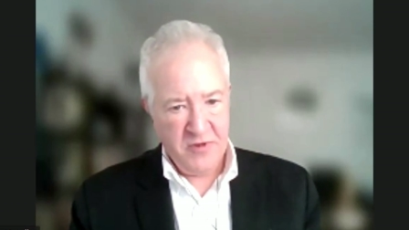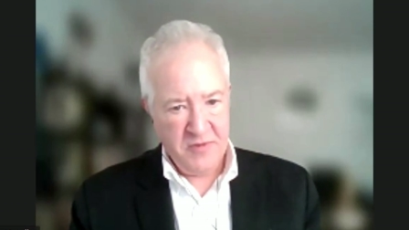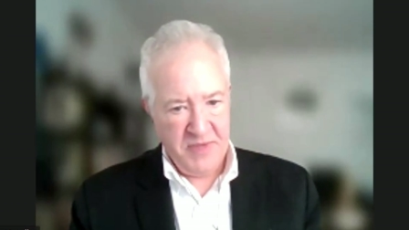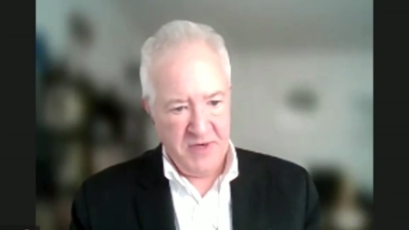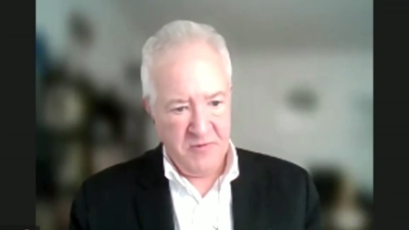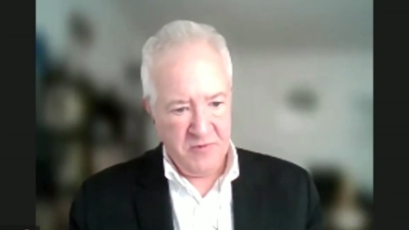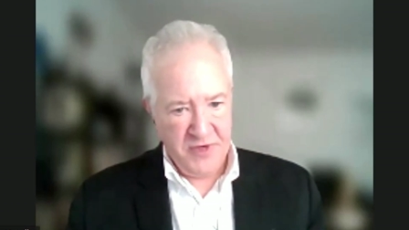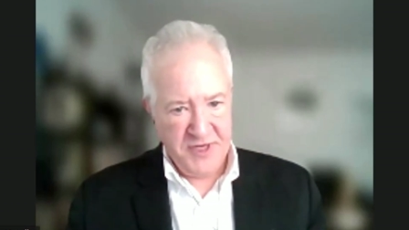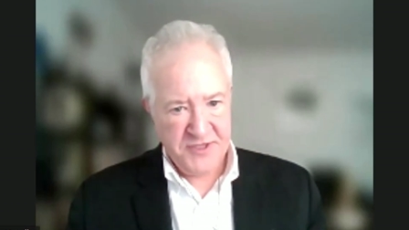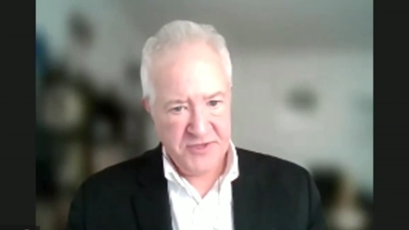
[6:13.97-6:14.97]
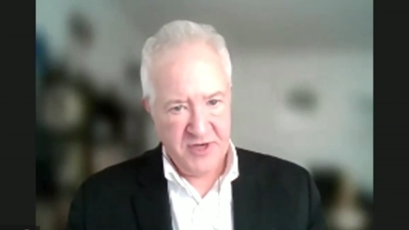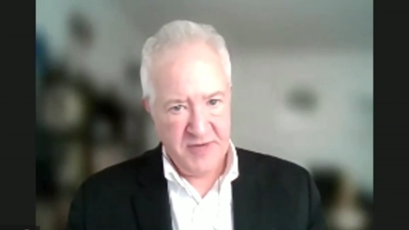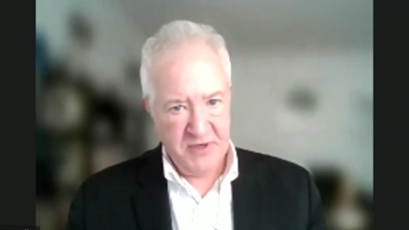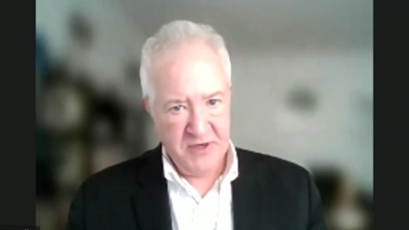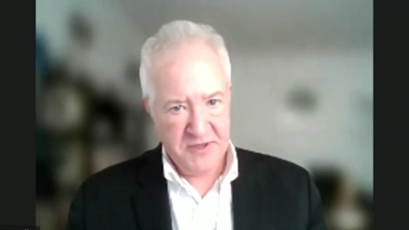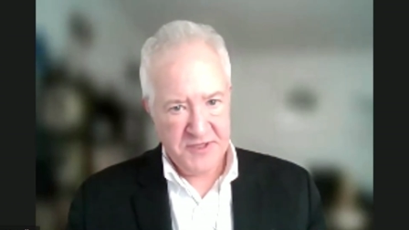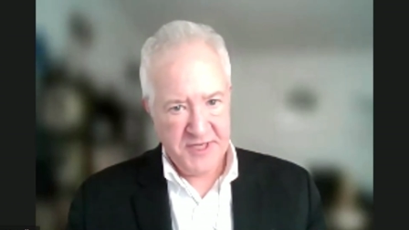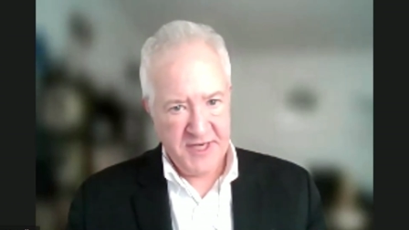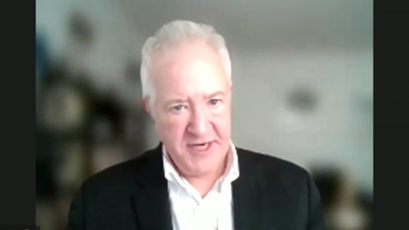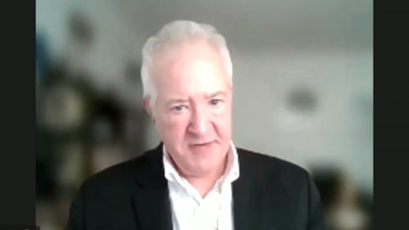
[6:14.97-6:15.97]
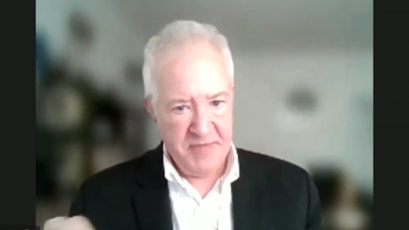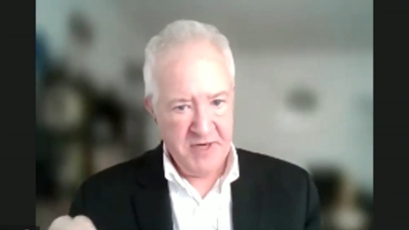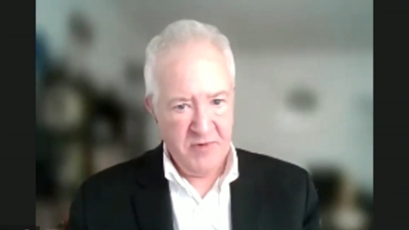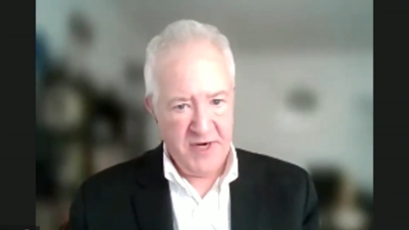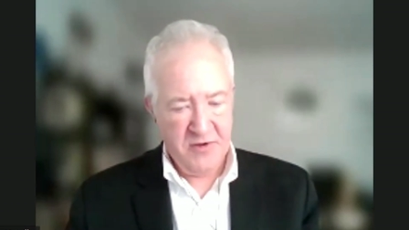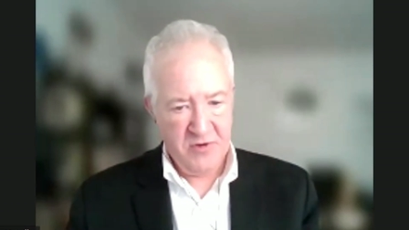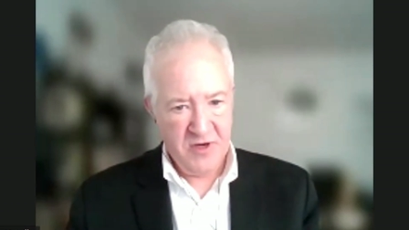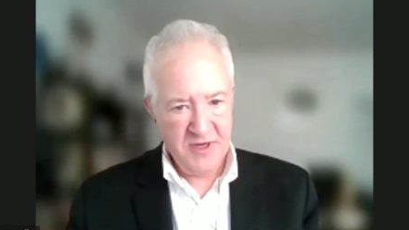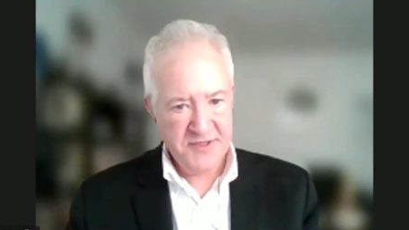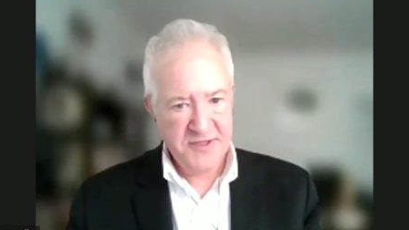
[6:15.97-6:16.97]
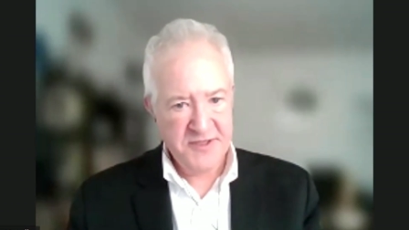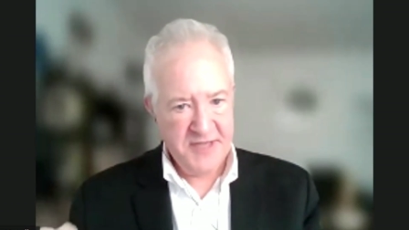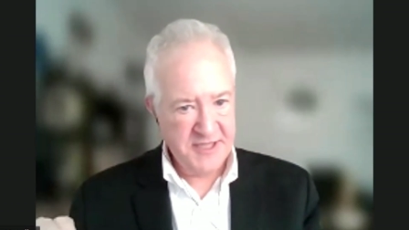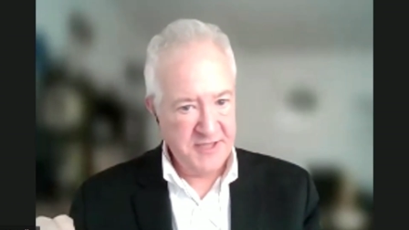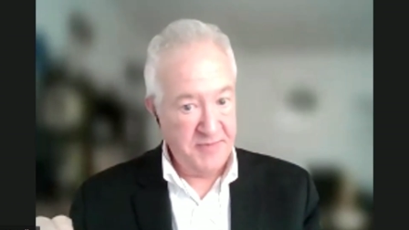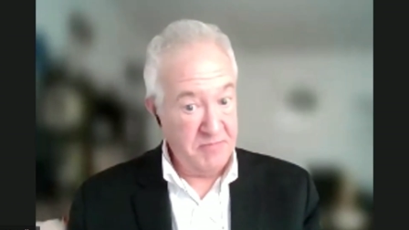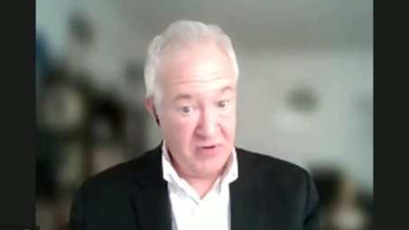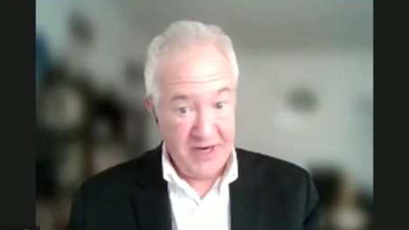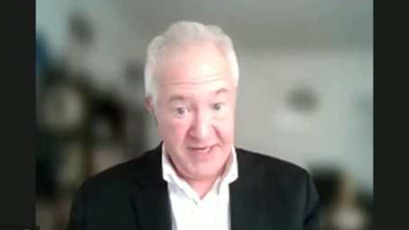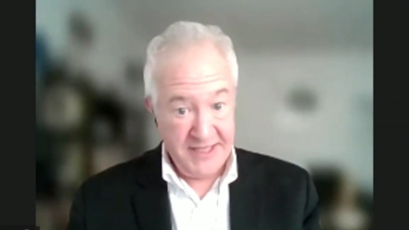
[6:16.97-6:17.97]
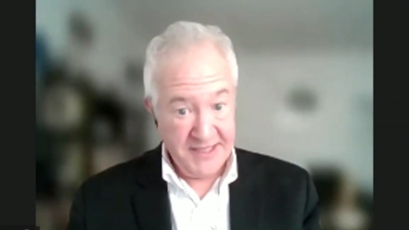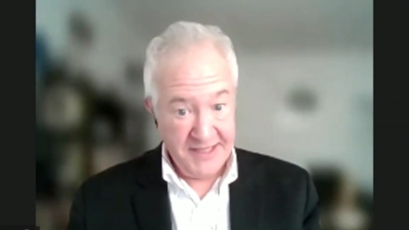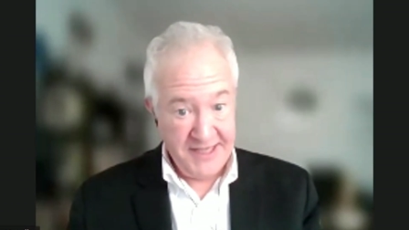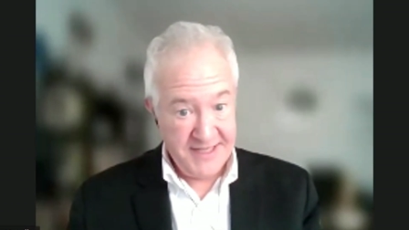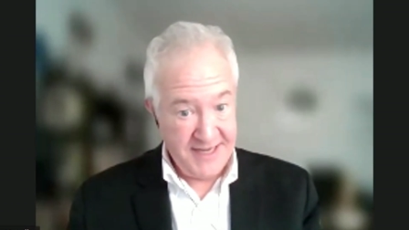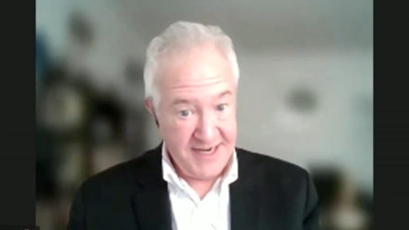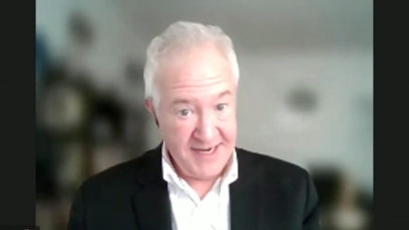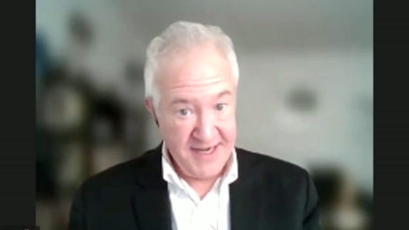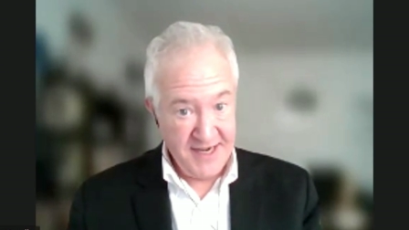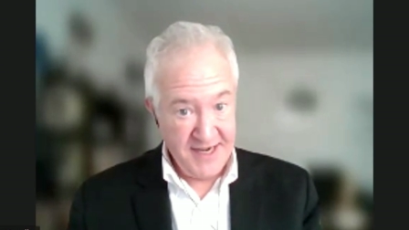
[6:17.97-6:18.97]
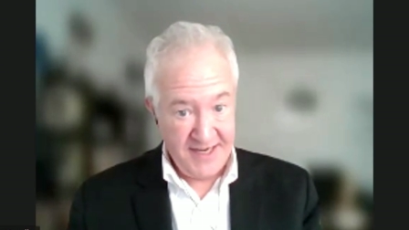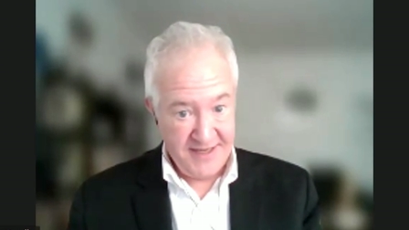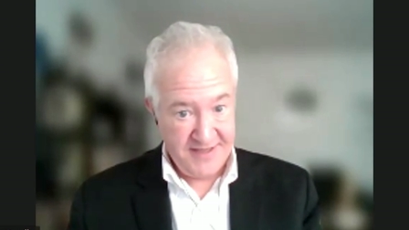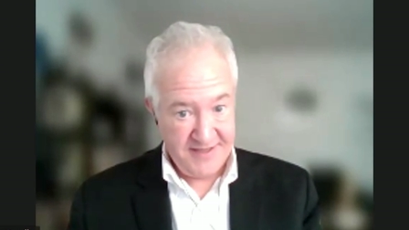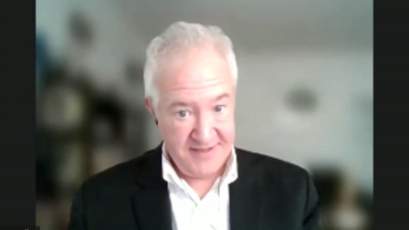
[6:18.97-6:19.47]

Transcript: with a big green stripe along the side, big red crosses, has to be brightly lit at night.